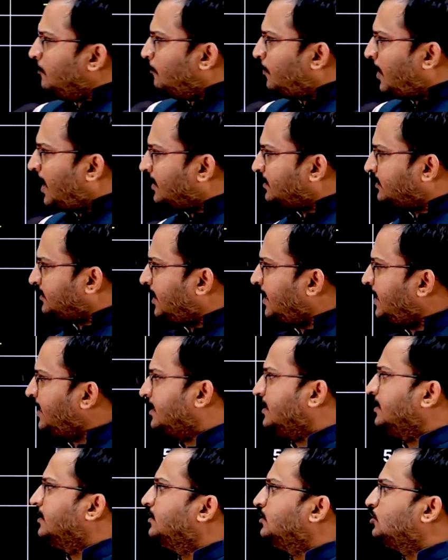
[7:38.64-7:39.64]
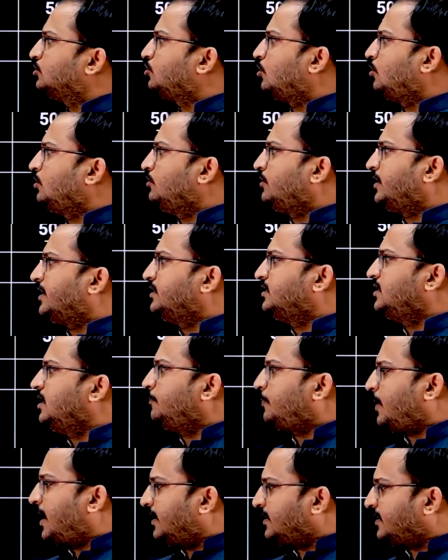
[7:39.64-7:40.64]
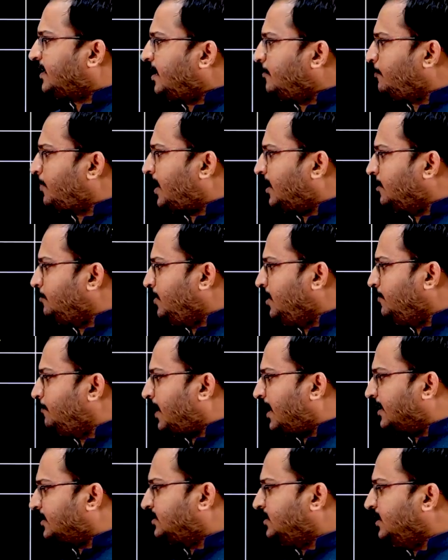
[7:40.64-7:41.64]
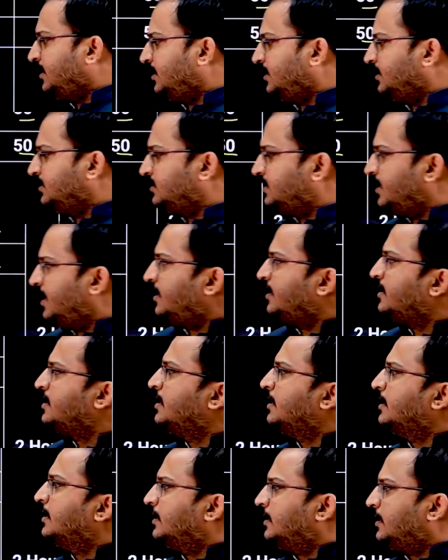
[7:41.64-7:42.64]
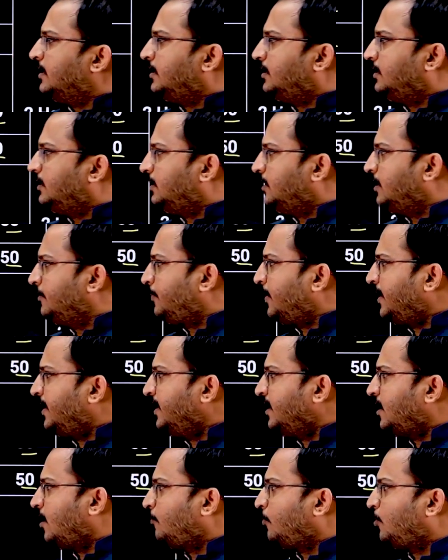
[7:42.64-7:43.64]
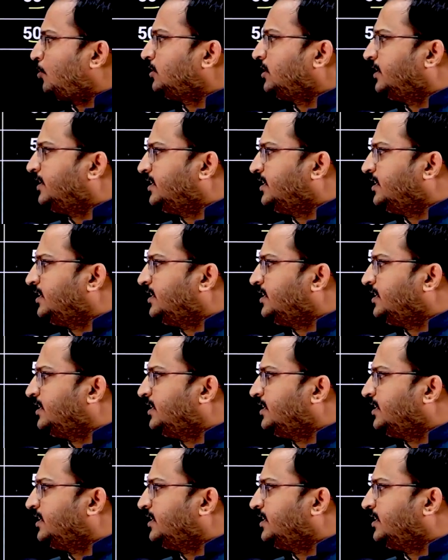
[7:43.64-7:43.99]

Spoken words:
part 3, so you can see part A, part B, part C is there. Depending upon the